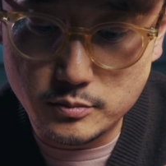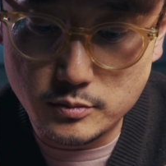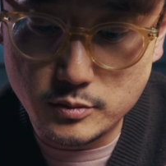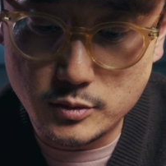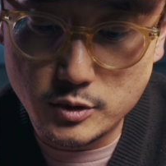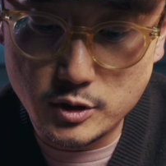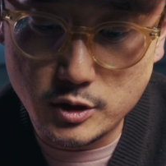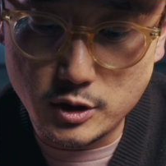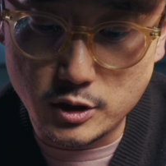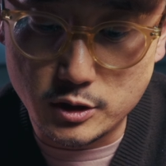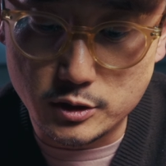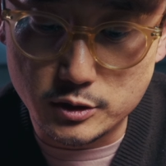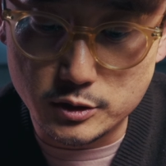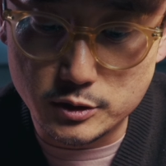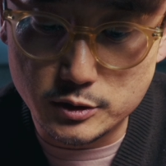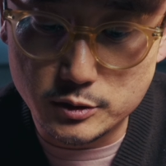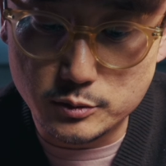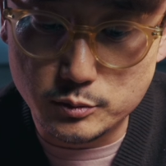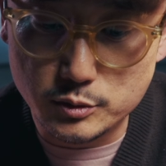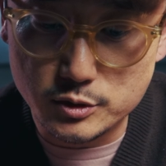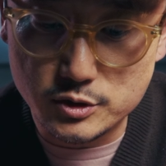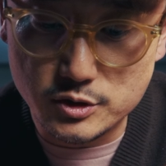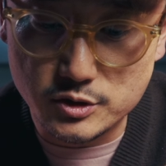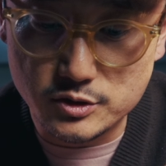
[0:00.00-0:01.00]
color,
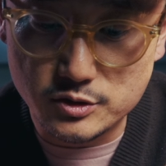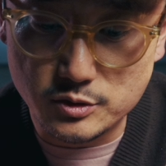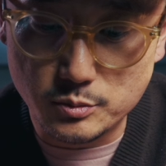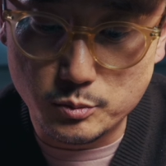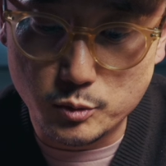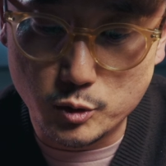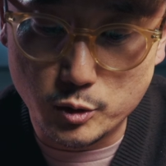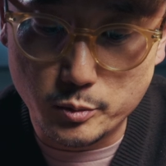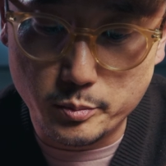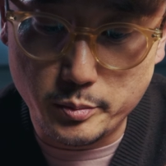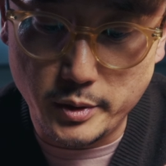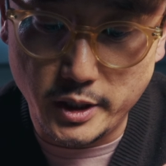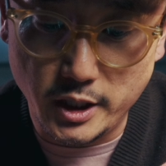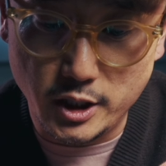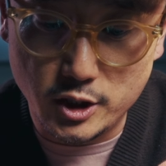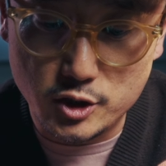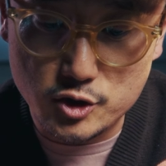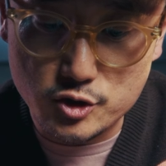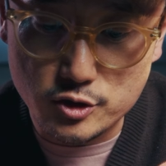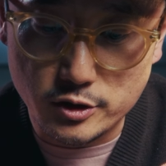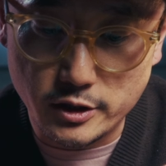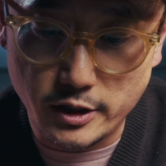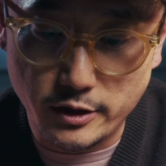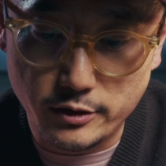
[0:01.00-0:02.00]
which is a more
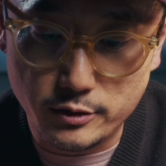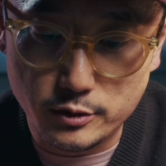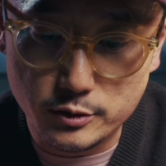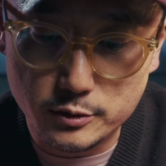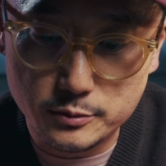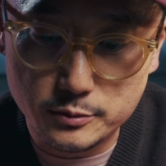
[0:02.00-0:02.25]
beige leather.